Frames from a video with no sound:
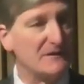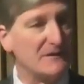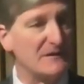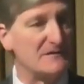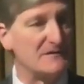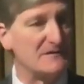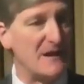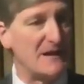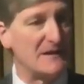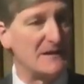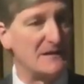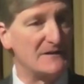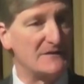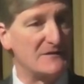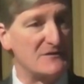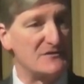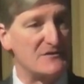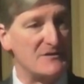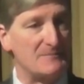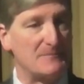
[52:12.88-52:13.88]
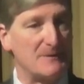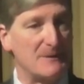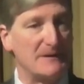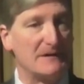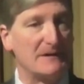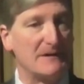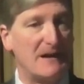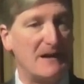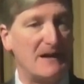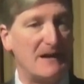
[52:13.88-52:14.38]
is likely to
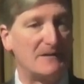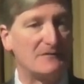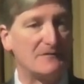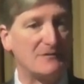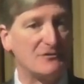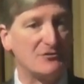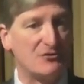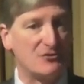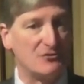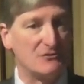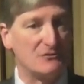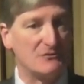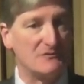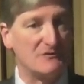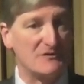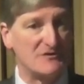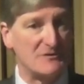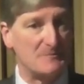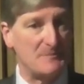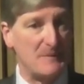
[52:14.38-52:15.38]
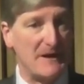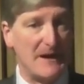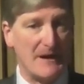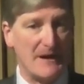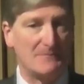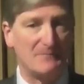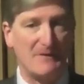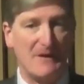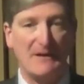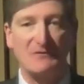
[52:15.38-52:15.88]
simply have to disappear.
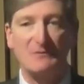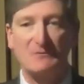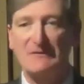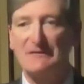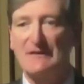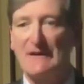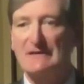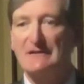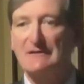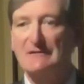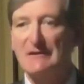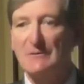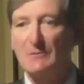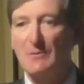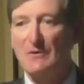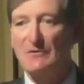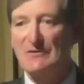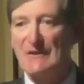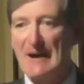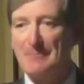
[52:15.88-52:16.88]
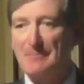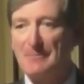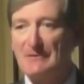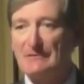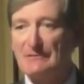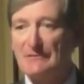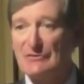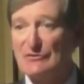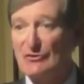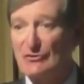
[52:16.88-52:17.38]
That's effectively what's
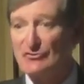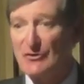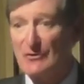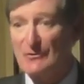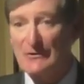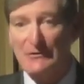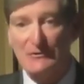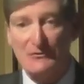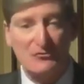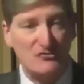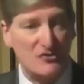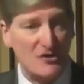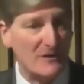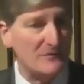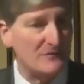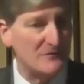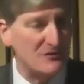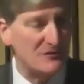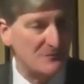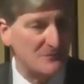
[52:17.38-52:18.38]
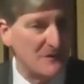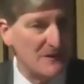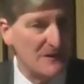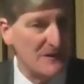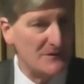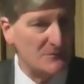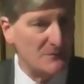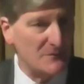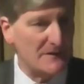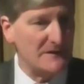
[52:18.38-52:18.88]
happened for Sir Jonathan Jones
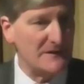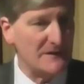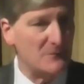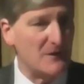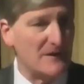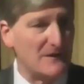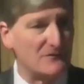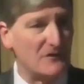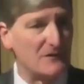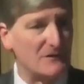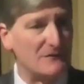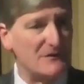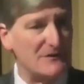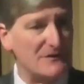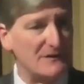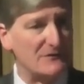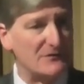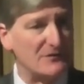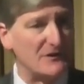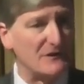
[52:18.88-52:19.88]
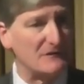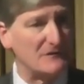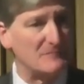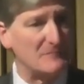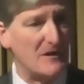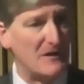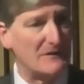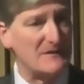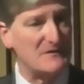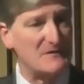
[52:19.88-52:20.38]
when he went over the Internal
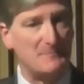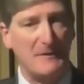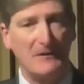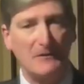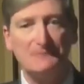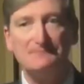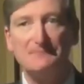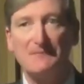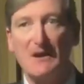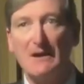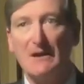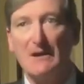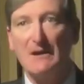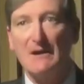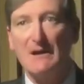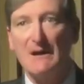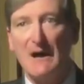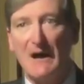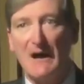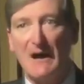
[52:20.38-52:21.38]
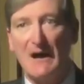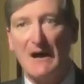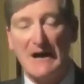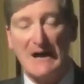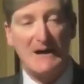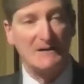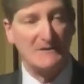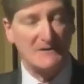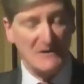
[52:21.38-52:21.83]
Markets Bill. And